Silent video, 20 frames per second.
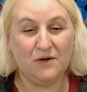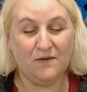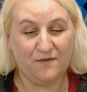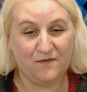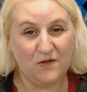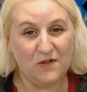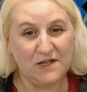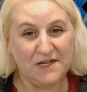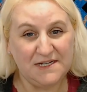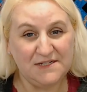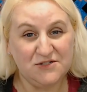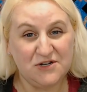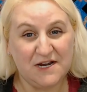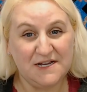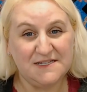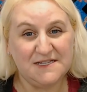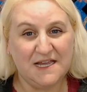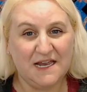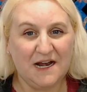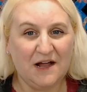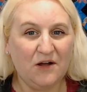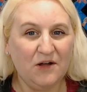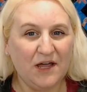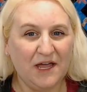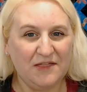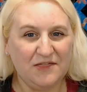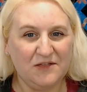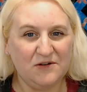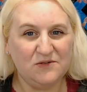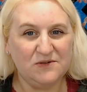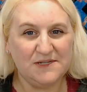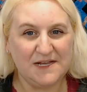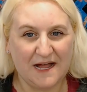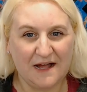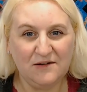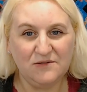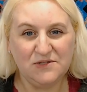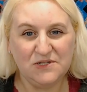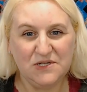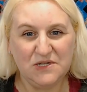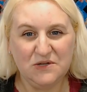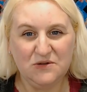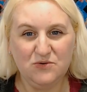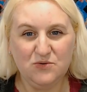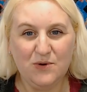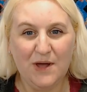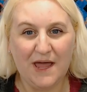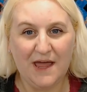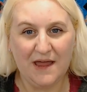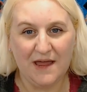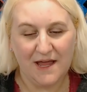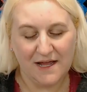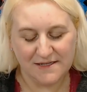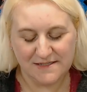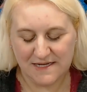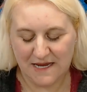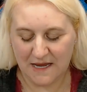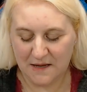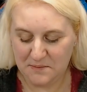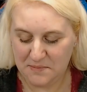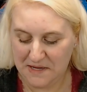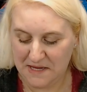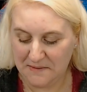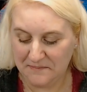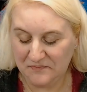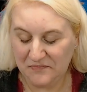full address and I'll get those out to you ASAP.